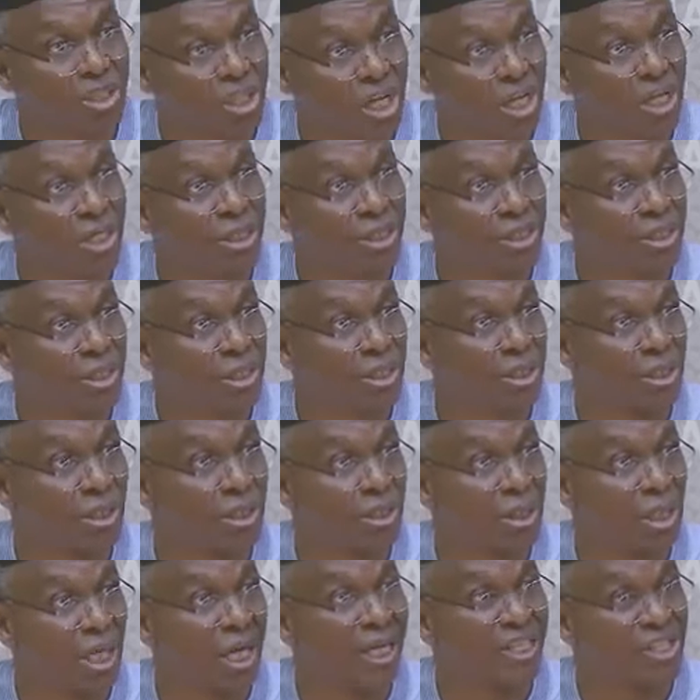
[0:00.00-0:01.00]
change
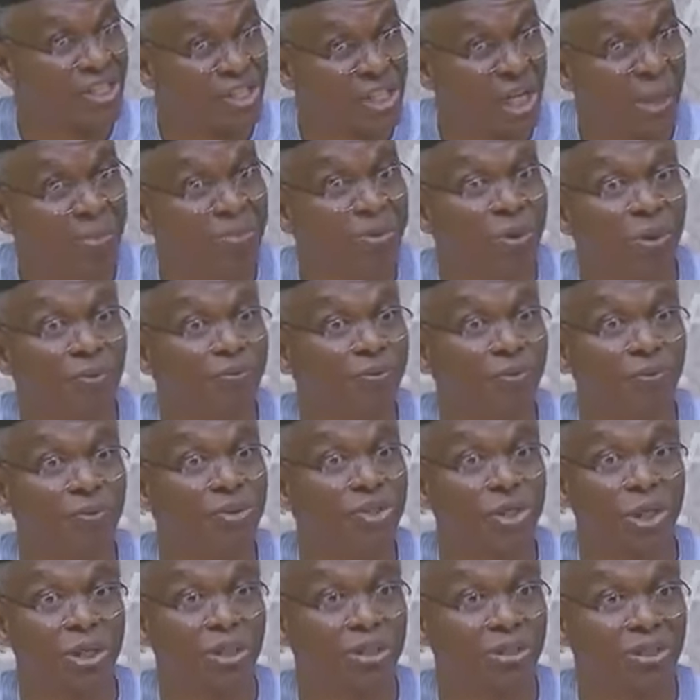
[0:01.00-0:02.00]
and shape your
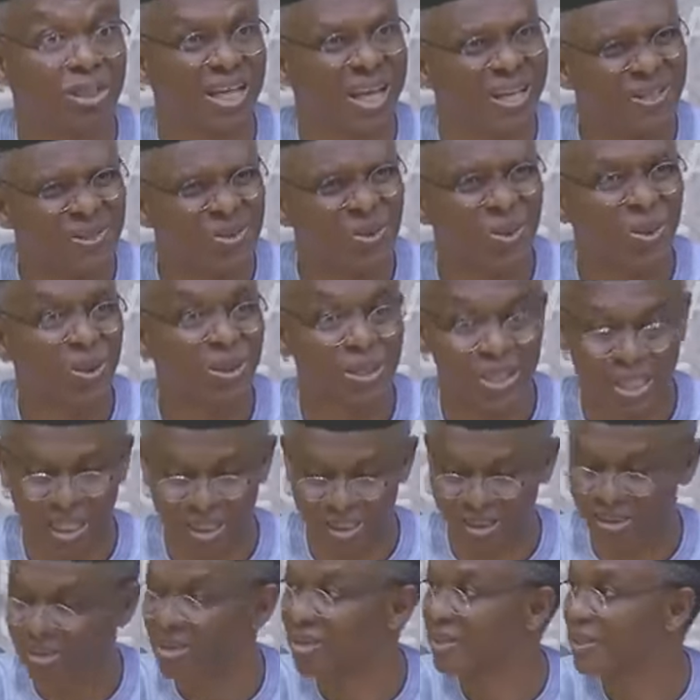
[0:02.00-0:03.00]
future. There is no
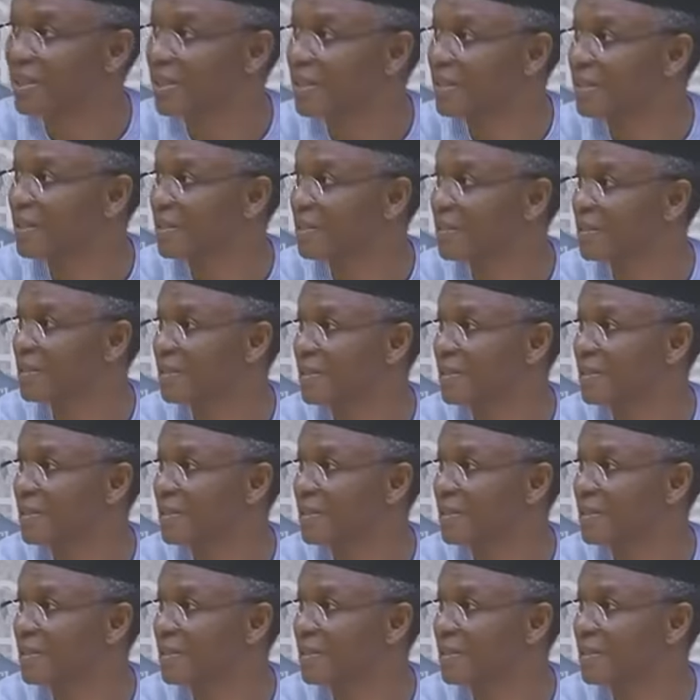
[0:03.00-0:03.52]
alternative.